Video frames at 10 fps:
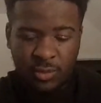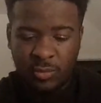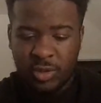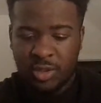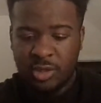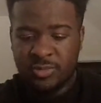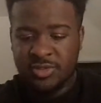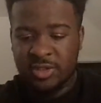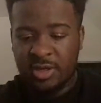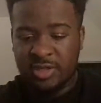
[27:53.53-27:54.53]
when it comes
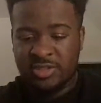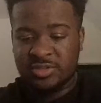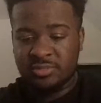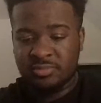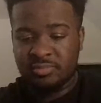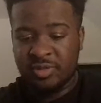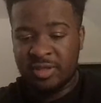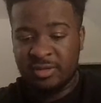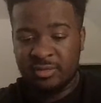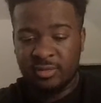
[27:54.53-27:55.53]
to us
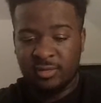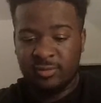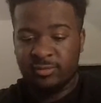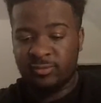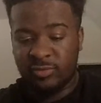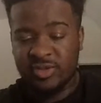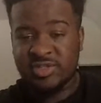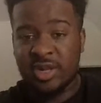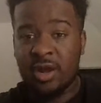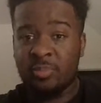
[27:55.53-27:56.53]
being
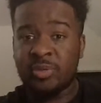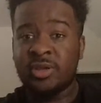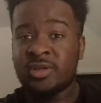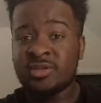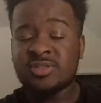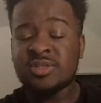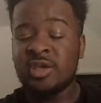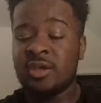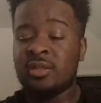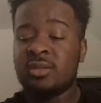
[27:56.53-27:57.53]
voicing our opinions
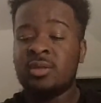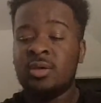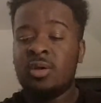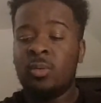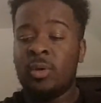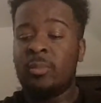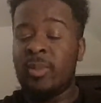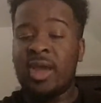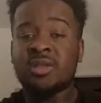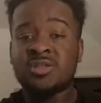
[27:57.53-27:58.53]
and what
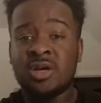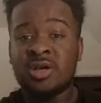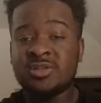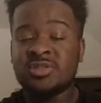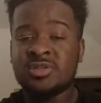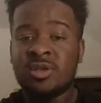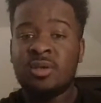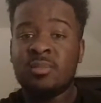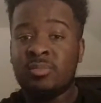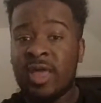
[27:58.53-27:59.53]
matter to us,
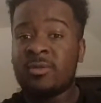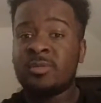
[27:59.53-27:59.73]
black